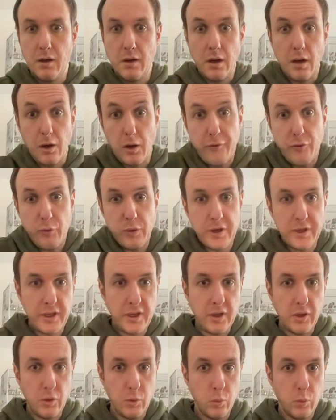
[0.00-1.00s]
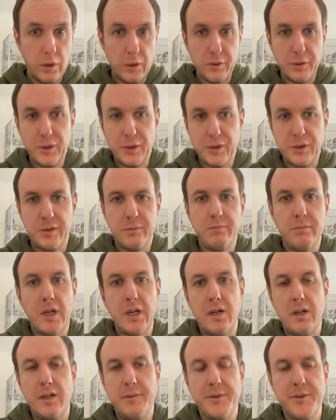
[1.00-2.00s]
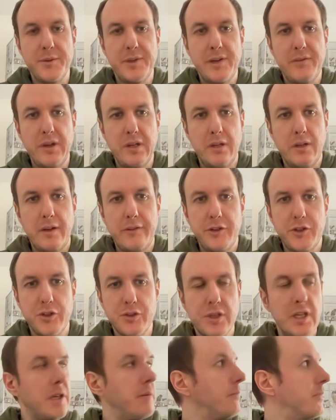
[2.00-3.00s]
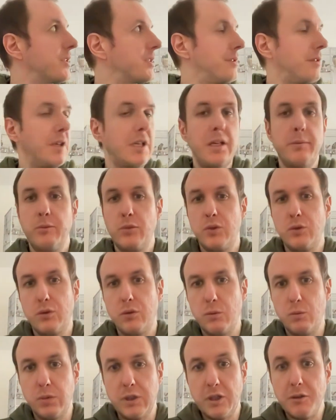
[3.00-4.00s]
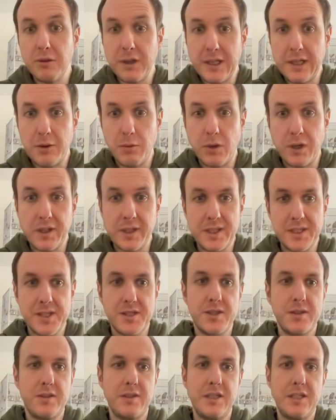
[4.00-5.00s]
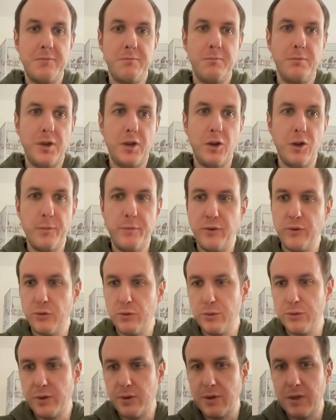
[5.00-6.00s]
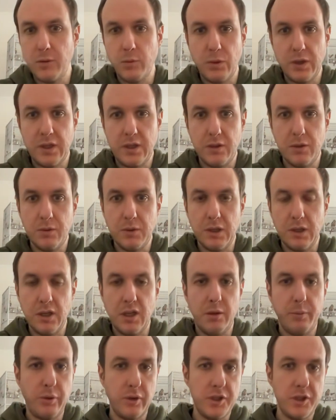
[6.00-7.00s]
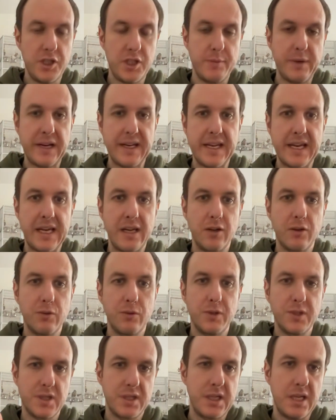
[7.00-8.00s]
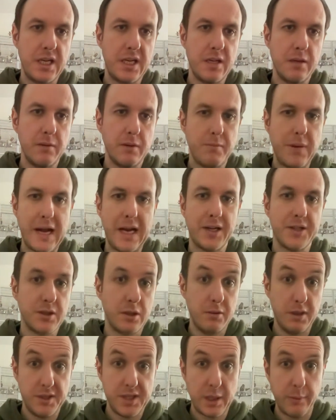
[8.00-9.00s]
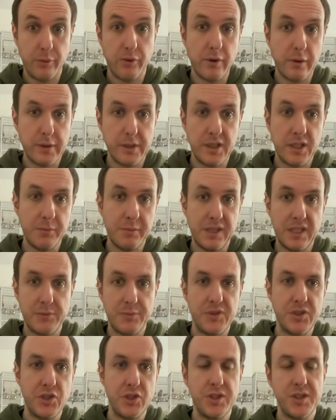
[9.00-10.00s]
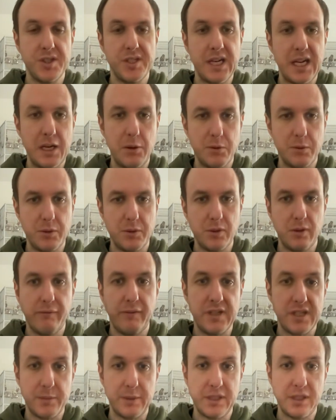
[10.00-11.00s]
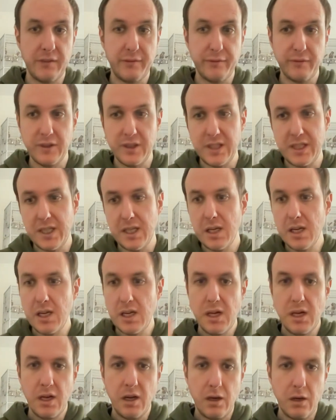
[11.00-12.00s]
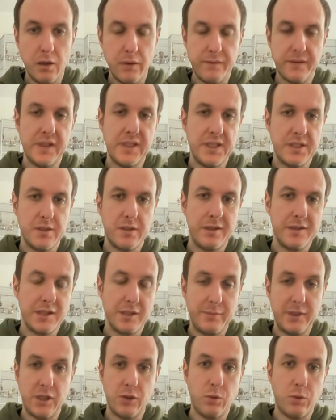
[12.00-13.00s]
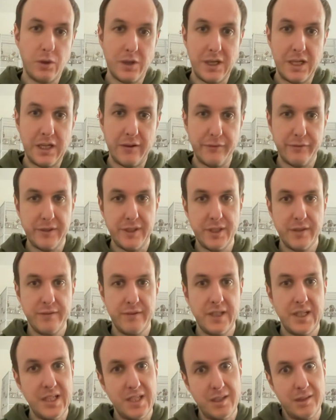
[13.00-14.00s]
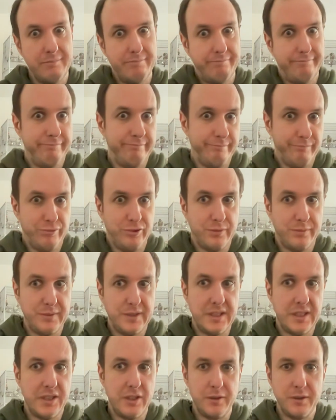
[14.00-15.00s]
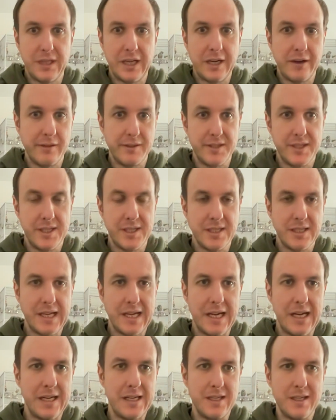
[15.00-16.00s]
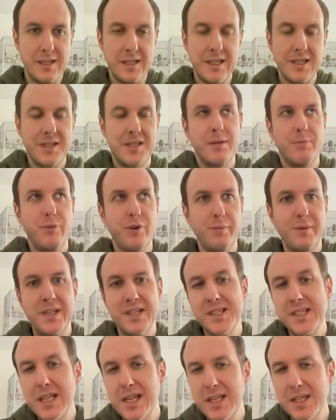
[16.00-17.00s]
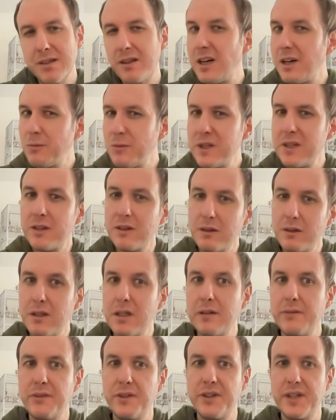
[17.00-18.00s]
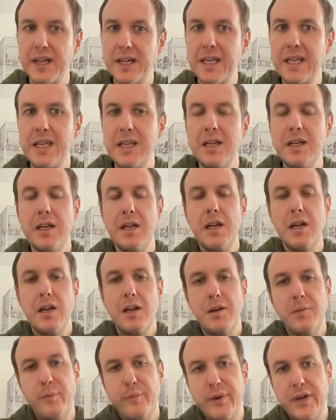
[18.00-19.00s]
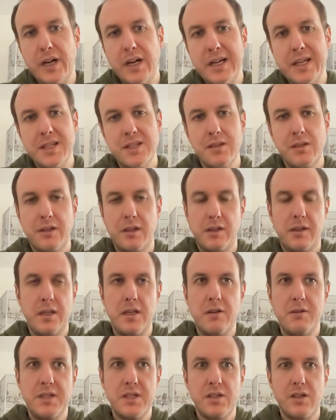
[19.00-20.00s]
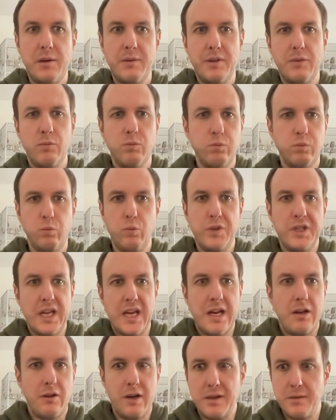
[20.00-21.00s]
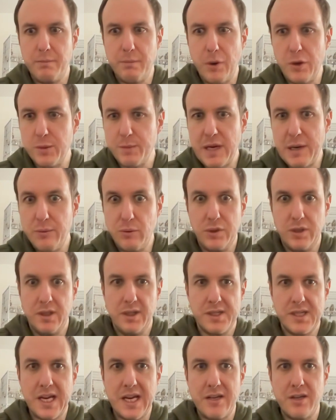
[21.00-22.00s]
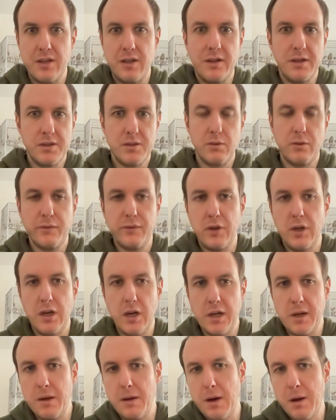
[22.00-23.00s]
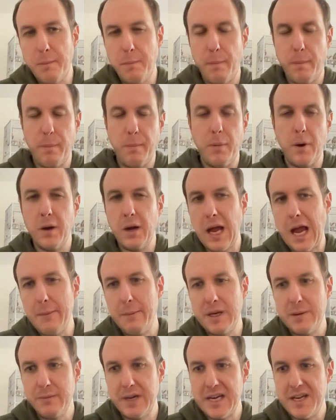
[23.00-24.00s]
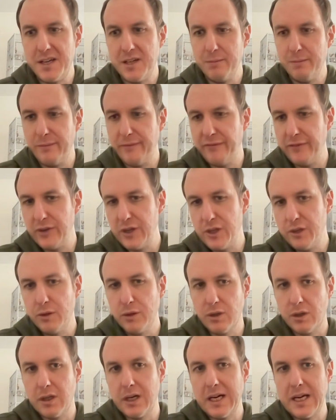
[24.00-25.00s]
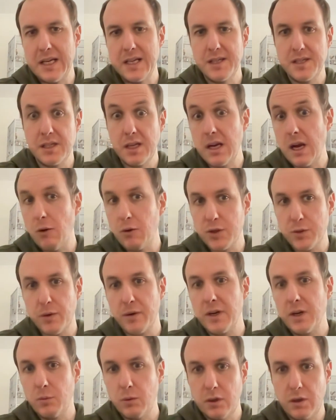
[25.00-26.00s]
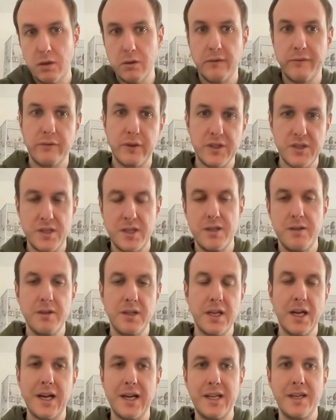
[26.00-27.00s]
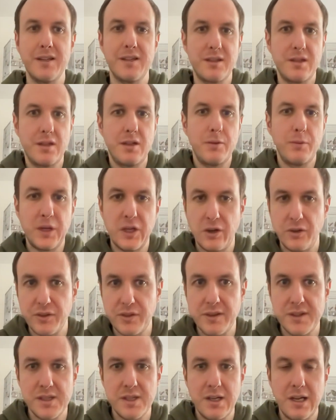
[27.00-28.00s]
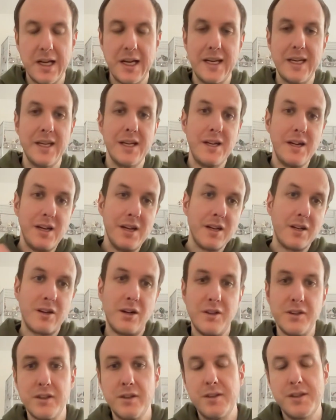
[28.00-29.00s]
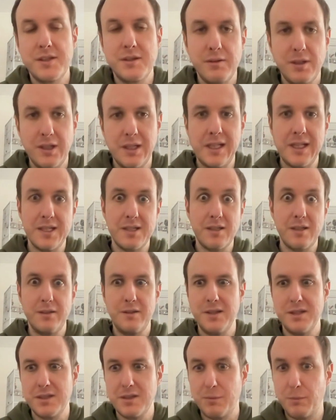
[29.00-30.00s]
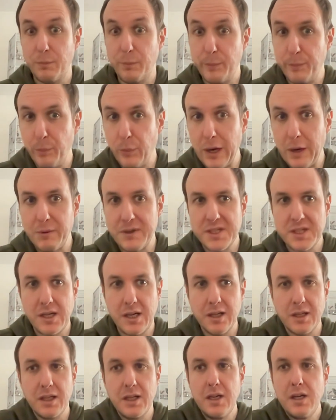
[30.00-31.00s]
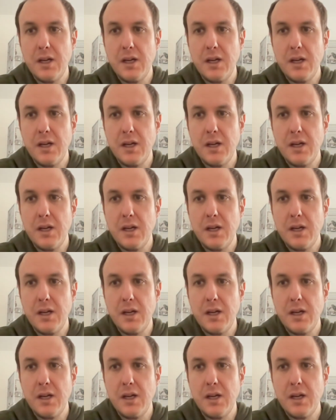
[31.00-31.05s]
Hi everyone, welcome to another live stream, a slightly more well-lit one this time. I hope you're all doing well. Apologies about the angle, because the Mac's only temporarily going to be in this position today if we're doing things a bit differently. Hopefully these guys are going to be quiet for this thing. Probably no guarantees of that. It's probably a silly time we do it of the day, but it's not the only time that we get, like, most people can attend, you know. It's sort of a happy medium for you guys elsewhere in the world and for us in the UK, because, you know, we can't do it too late, can't do it too early, so it's where we're stuck.